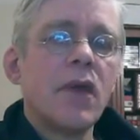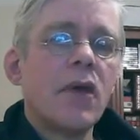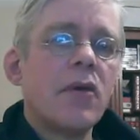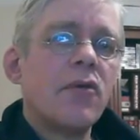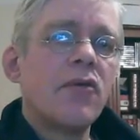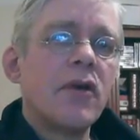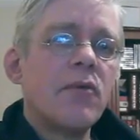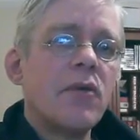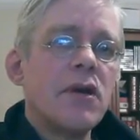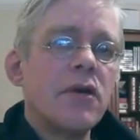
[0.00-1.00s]
Which sound
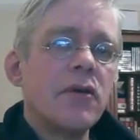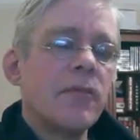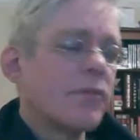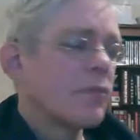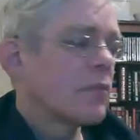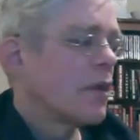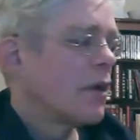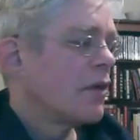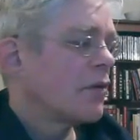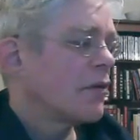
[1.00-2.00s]
really good.
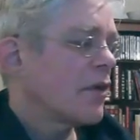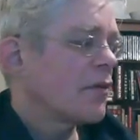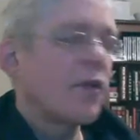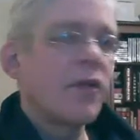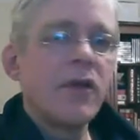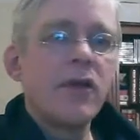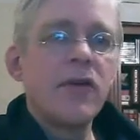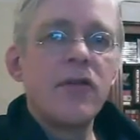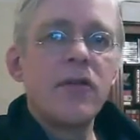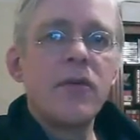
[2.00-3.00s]
So that's one thing you can
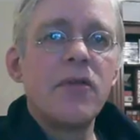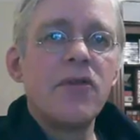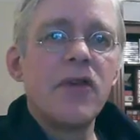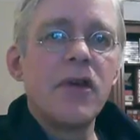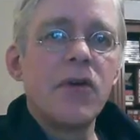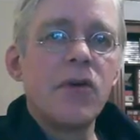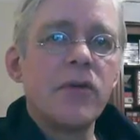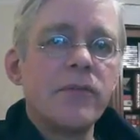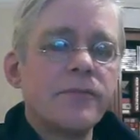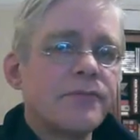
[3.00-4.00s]
do with the G chord.
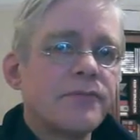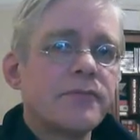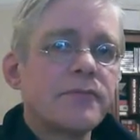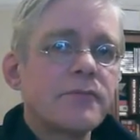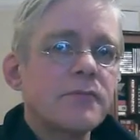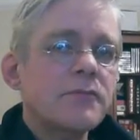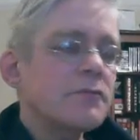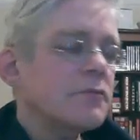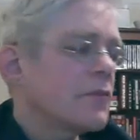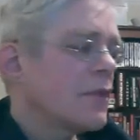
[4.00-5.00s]

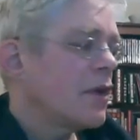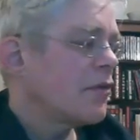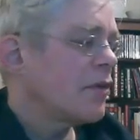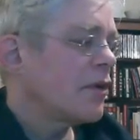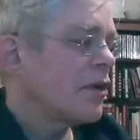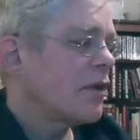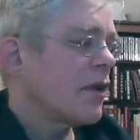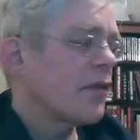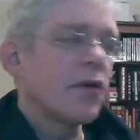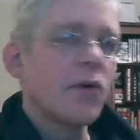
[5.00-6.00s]
Let's look at another
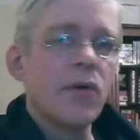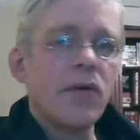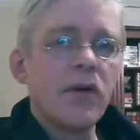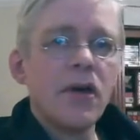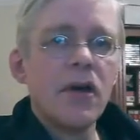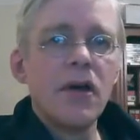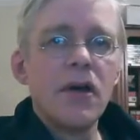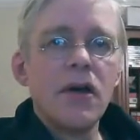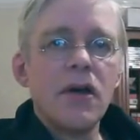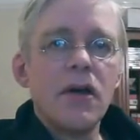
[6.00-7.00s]
chord.
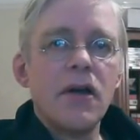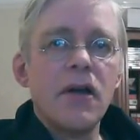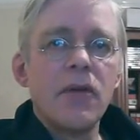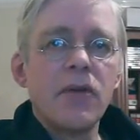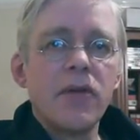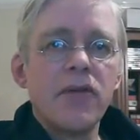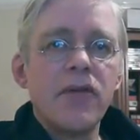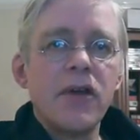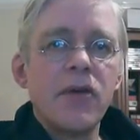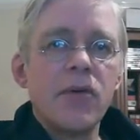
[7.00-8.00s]
Now we've got the C
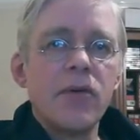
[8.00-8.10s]
chord.